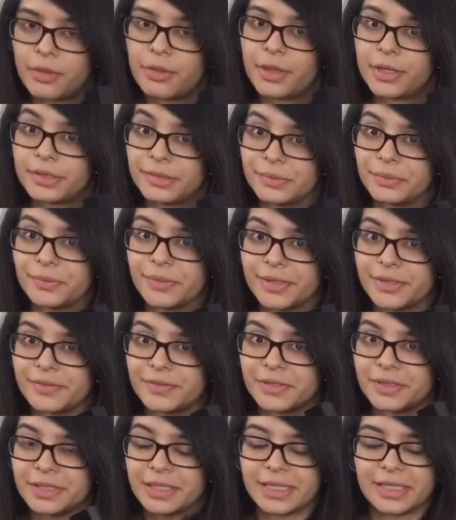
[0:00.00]
that's one
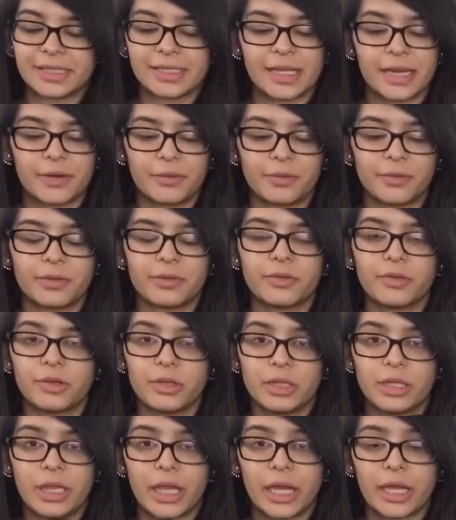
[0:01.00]
of the things that I
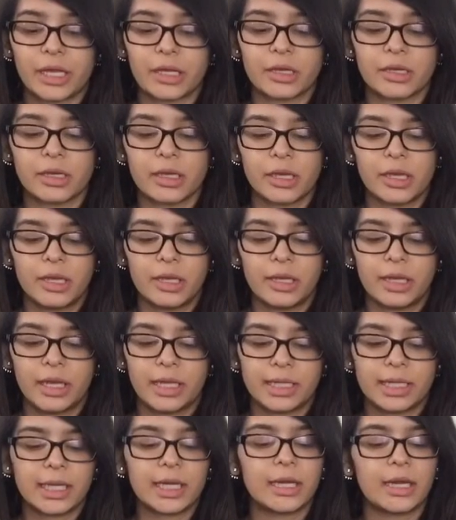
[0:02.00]
really like
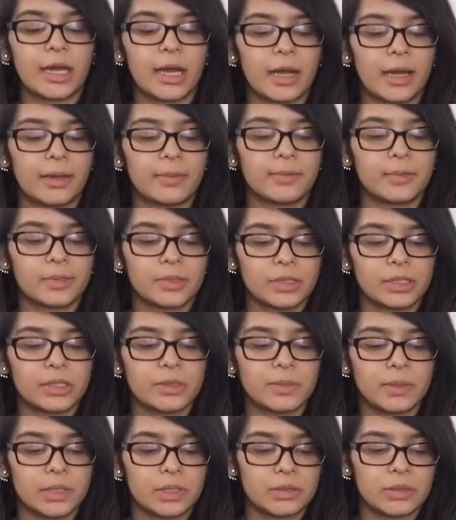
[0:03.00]
and that I'm going to
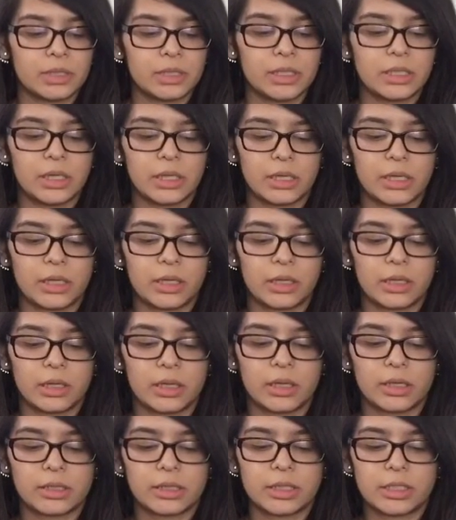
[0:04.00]
be using
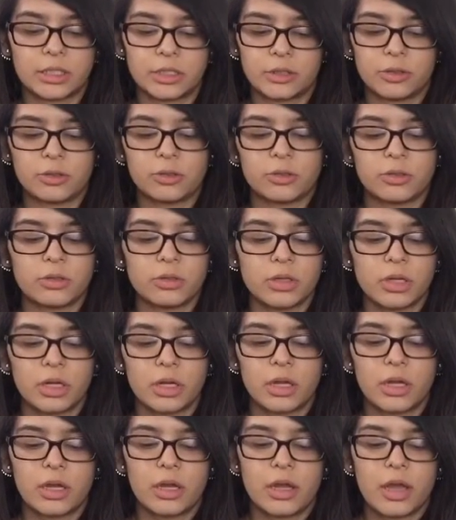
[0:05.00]
until
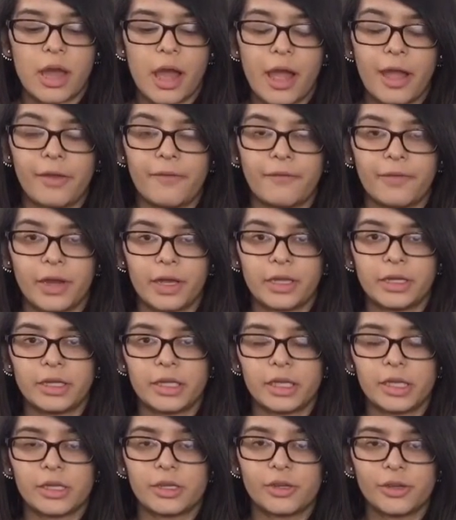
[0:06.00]
I find
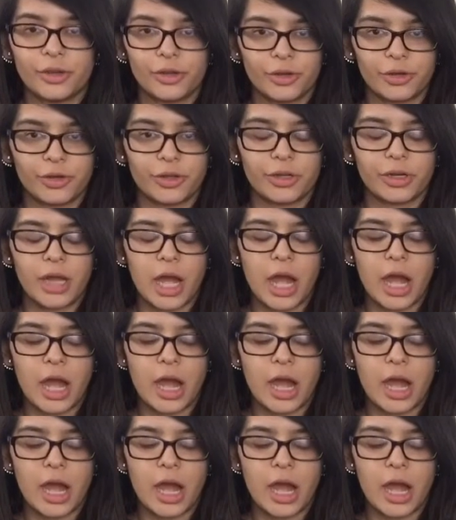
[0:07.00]
a good